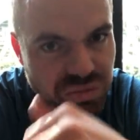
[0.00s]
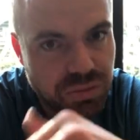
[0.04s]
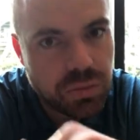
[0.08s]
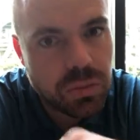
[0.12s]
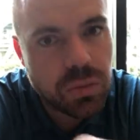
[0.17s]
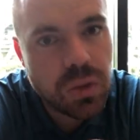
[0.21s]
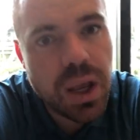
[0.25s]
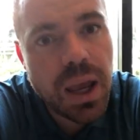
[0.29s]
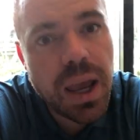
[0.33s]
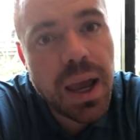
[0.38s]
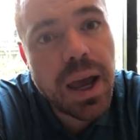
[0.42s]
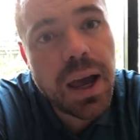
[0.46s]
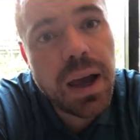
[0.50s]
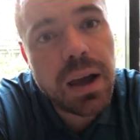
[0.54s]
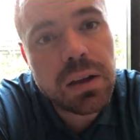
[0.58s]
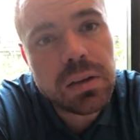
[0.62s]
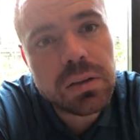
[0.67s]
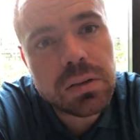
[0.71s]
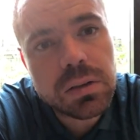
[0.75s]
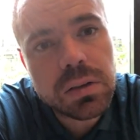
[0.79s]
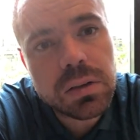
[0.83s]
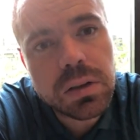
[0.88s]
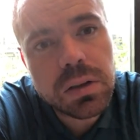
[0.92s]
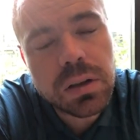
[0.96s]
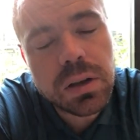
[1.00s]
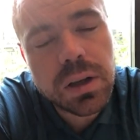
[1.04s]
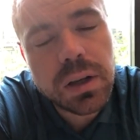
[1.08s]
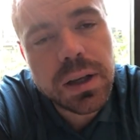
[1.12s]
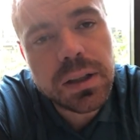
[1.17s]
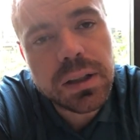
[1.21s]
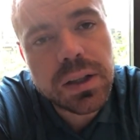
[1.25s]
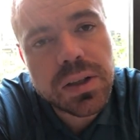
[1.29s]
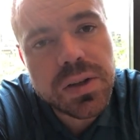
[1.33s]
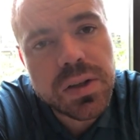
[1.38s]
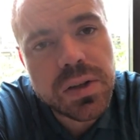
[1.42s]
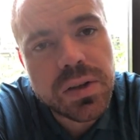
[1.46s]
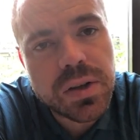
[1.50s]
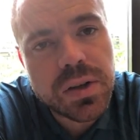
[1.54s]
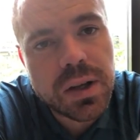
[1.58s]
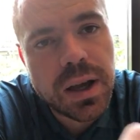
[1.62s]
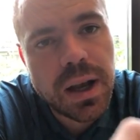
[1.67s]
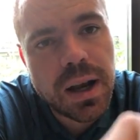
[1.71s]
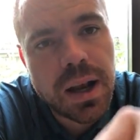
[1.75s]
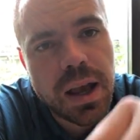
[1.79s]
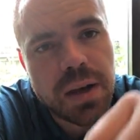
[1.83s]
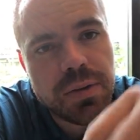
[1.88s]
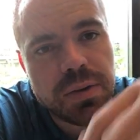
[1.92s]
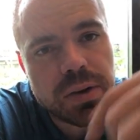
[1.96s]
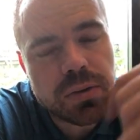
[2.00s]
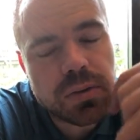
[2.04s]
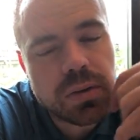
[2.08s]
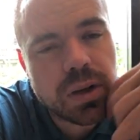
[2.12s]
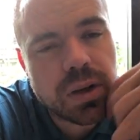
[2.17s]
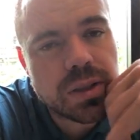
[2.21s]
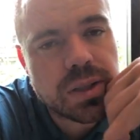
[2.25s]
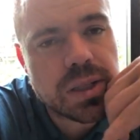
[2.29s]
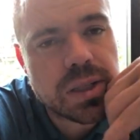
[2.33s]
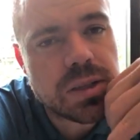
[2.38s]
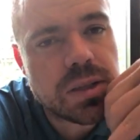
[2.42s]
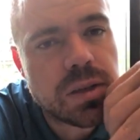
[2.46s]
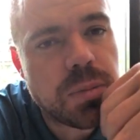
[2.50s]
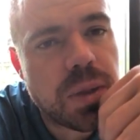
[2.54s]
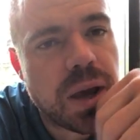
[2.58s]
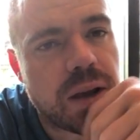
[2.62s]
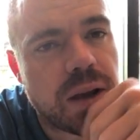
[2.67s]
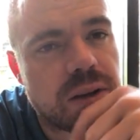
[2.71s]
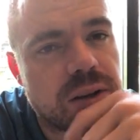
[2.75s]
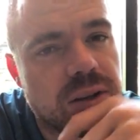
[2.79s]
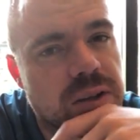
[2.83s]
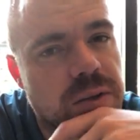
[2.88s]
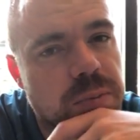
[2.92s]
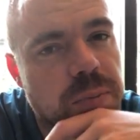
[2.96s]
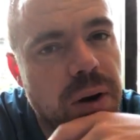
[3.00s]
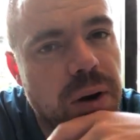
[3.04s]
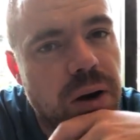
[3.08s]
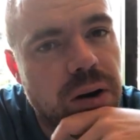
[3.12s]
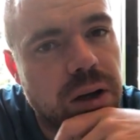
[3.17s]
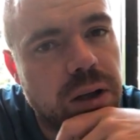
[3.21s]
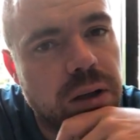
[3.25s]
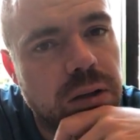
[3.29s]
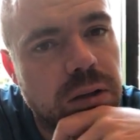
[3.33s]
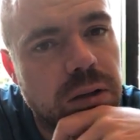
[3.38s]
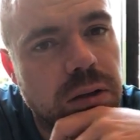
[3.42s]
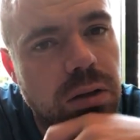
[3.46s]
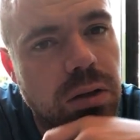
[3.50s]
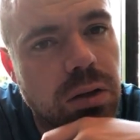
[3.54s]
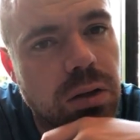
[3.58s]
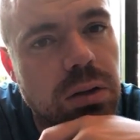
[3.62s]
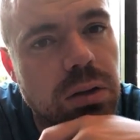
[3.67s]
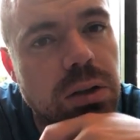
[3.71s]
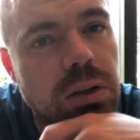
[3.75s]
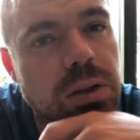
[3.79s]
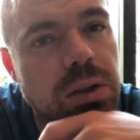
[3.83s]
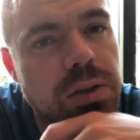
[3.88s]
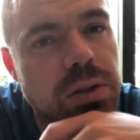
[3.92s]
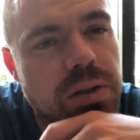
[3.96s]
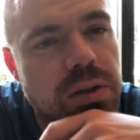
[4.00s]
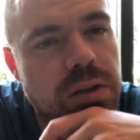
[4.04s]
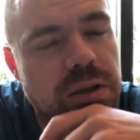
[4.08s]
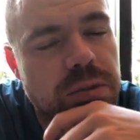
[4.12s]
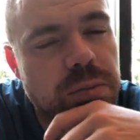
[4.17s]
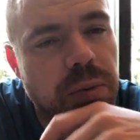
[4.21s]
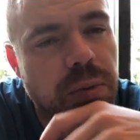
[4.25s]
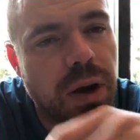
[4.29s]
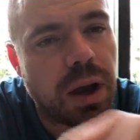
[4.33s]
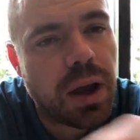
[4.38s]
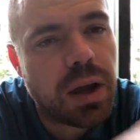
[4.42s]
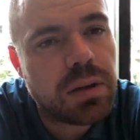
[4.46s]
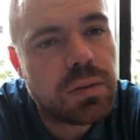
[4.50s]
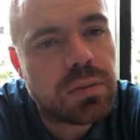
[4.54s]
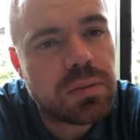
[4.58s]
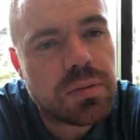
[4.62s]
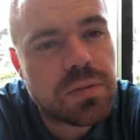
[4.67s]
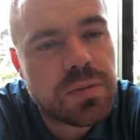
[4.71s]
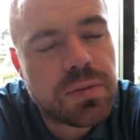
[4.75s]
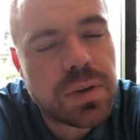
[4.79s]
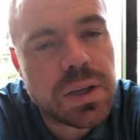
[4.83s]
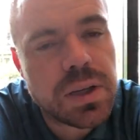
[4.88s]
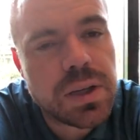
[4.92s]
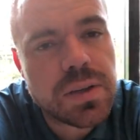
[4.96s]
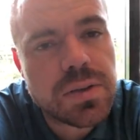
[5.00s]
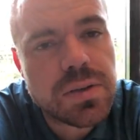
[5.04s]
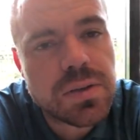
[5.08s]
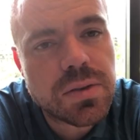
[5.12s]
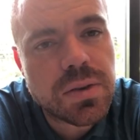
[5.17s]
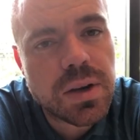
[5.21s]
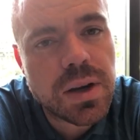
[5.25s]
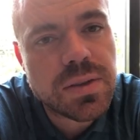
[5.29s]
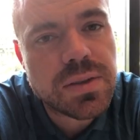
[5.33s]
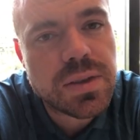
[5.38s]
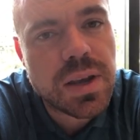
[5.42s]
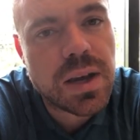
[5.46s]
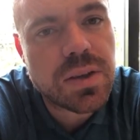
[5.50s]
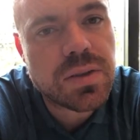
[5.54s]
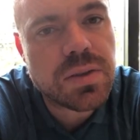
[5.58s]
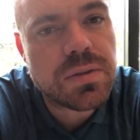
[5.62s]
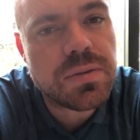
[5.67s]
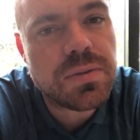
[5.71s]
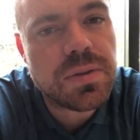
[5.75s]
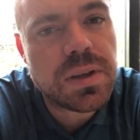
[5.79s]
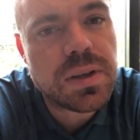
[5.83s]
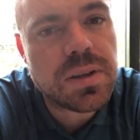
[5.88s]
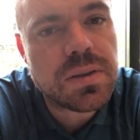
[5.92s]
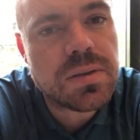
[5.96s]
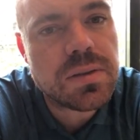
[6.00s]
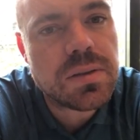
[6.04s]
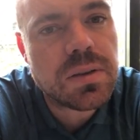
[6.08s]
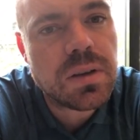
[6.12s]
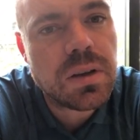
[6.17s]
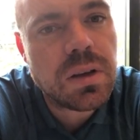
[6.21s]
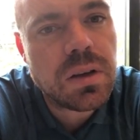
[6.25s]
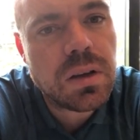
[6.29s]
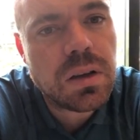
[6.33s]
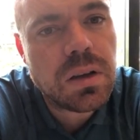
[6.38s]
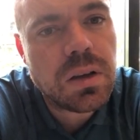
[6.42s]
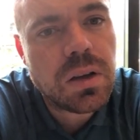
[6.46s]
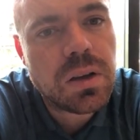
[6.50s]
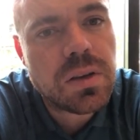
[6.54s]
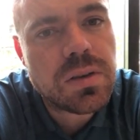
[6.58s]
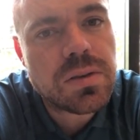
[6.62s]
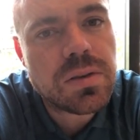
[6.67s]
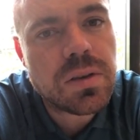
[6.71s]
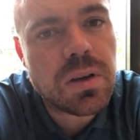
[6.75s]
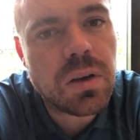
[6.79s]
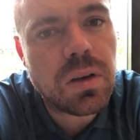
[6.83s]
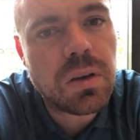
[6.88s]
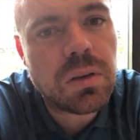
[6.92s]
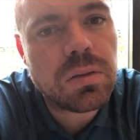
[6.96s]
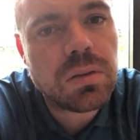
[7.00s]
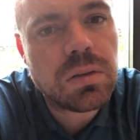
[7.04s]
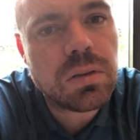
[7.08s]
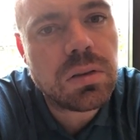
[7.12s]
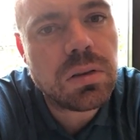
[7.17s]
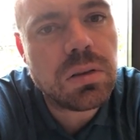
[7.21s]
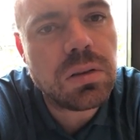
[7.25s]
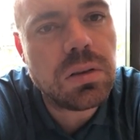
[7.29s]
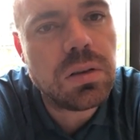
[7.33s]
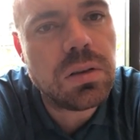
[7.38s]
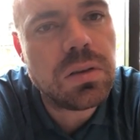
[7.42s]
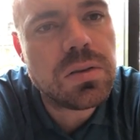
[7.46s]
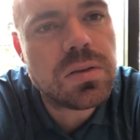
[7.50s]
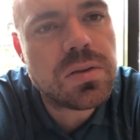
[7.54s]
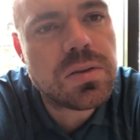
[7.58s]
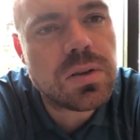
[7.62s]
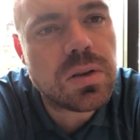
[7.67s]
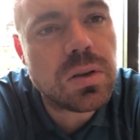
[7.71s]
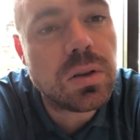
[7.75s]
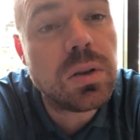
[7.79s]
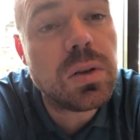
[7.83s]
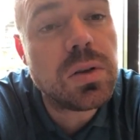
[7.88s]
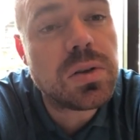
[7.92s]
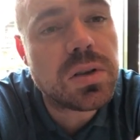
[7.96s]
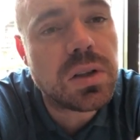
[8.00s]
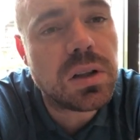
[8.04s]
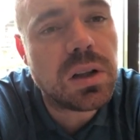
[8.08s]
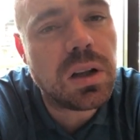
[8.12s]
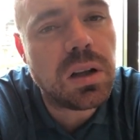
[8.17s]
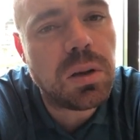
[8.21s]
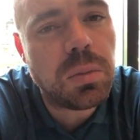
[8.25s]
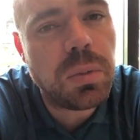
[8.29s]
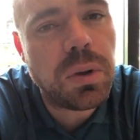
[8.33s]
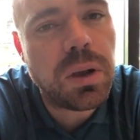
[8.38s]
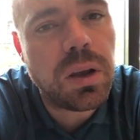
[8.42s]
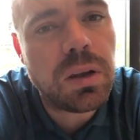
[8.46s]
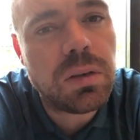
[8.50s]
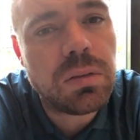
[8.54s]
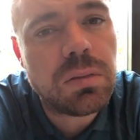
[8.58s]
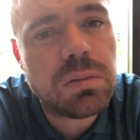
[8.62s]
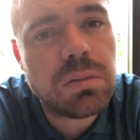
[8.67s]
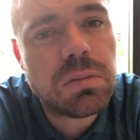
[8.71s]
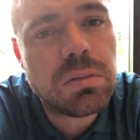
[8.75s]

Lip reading: Yeah, unless you kind of have a decent amount of disparity, you lose in the spread and fees and transaction fees. So you lose a little bit.